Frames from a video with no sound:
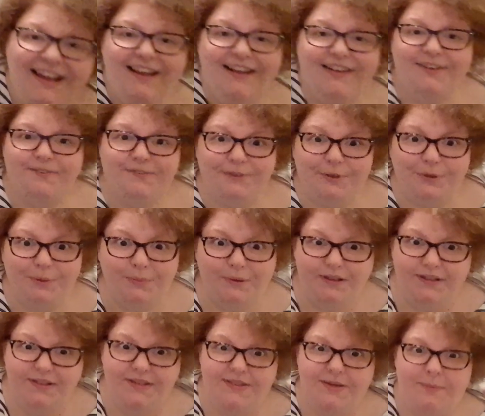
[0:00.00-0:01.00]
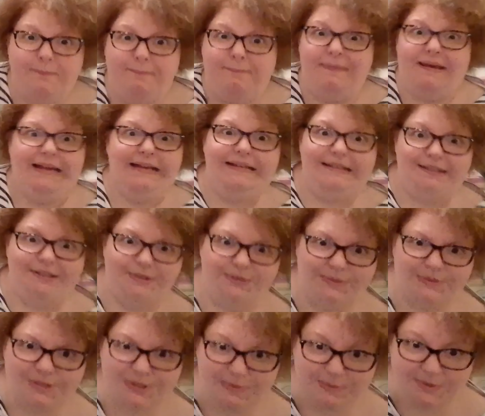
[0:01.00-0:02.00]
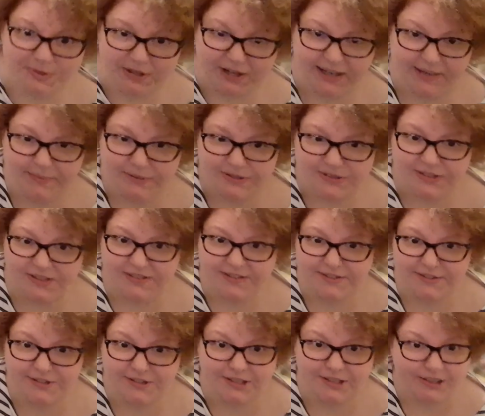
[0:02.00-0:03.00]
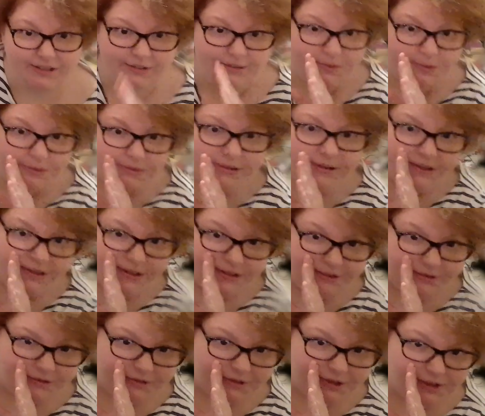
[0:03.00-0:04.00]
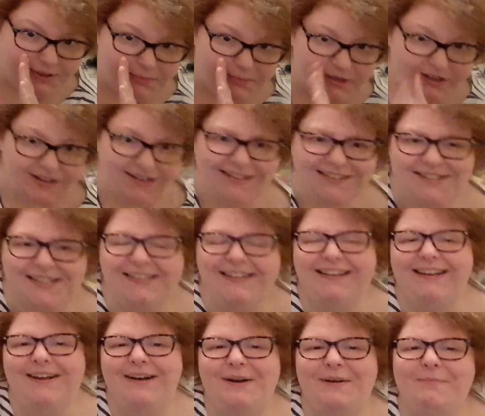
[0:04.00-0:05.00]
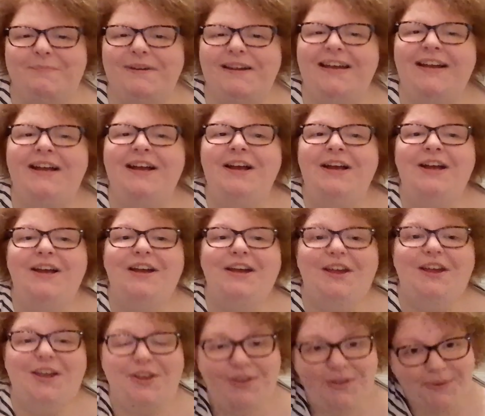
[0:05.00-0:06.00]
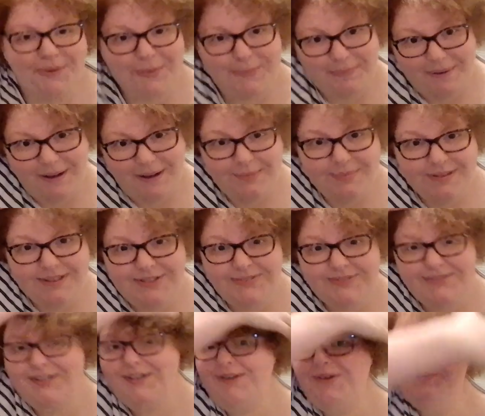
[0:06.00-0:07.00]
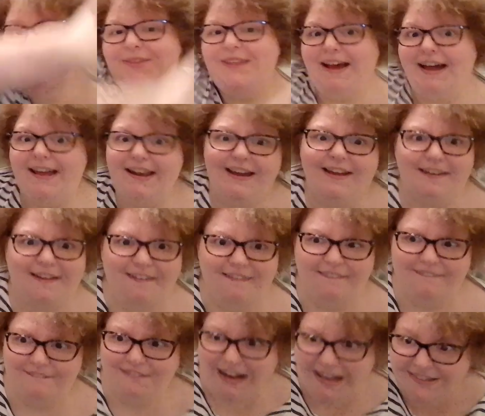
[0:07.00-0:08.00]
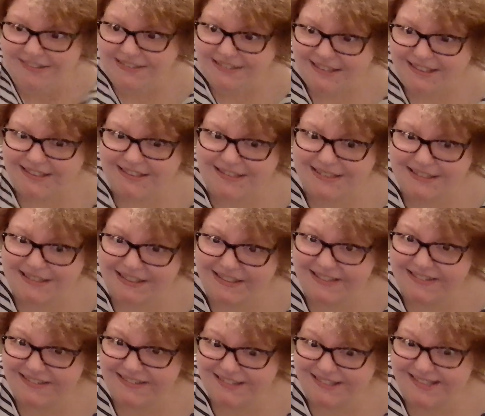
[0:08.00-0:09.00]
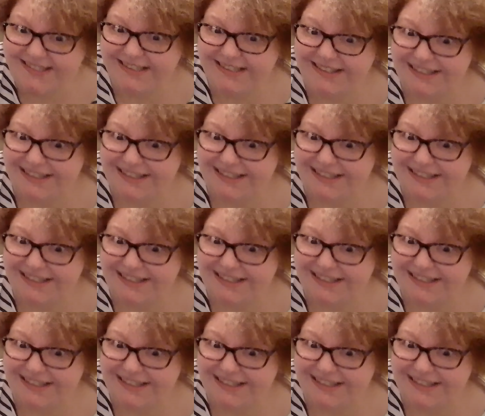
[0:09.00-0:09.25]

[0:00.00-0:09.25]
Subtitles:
and if you're one of the many new subscribers on this channel, and you're not a bot, you probably don't know that Valentine's Day is